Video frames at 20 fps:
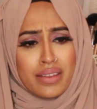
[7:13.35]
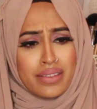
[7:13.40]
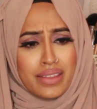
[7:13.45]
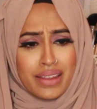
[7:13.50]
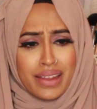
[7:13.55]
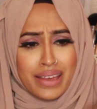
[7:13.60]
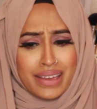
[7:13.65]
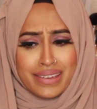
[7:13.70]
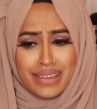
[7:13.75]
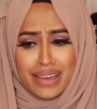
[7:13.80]

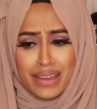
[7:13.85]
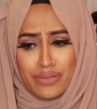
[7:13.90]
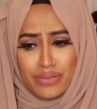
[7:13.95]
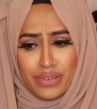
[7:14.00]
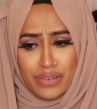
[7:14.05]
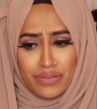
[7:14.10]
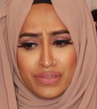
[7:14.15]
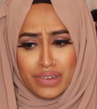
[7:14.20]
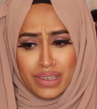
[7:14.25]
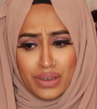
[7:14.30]
They're like
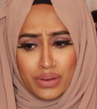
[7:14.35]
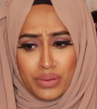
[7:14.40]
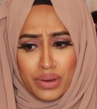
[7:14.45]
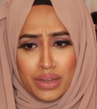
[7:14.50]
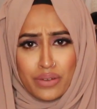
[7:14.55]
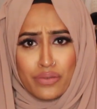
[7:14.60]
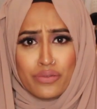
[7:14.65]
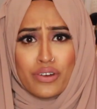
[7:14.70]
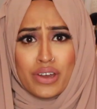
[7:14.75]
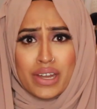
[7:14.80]
10-15
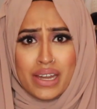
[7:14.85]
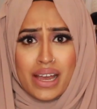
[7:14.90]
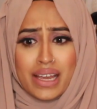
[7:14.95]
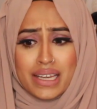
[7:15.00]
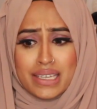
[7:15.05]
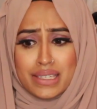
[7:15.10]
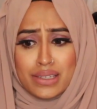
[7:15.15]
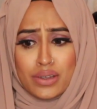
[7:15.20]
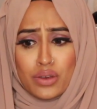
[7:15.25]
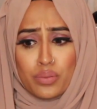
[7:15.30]
quid for a
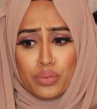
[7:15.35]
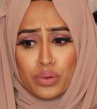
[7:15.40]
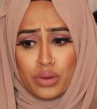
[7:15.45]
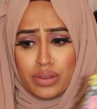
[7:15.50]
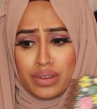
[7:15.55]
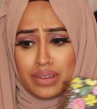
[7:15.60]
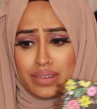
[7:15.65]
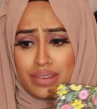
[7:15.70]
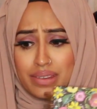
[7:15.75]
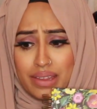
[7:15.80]
nice
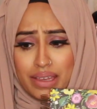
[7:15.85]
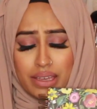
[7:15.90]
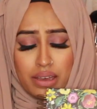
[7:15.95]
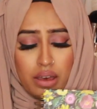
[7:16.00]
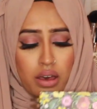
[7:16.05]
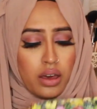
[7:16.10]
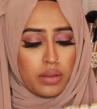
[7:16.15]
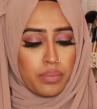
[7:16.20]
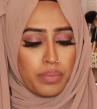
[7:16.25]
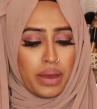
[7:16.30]
notebook. This is like
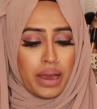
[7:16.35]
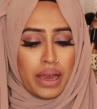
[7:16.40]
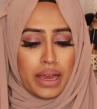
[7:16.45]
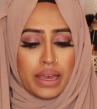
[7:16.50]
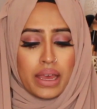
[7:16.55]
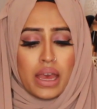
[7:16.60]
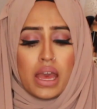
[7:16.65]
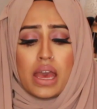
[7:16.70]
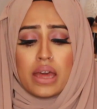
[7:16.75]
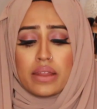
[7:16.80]
hardback.